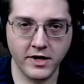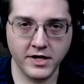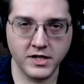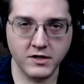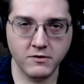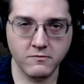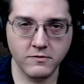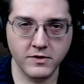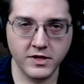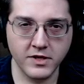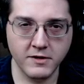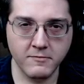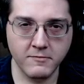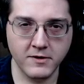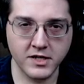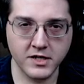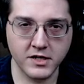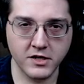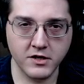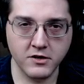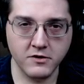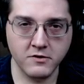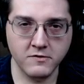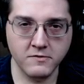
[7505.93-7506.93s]
I don't really want to
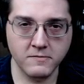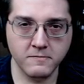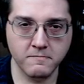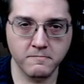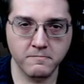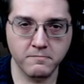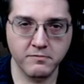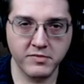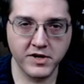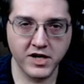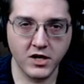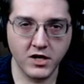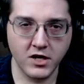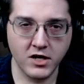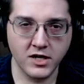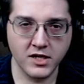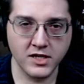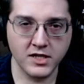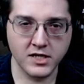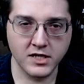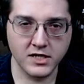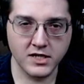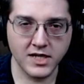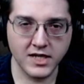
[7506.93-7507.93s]
go
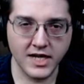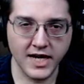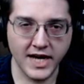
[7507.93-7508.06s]
beyond the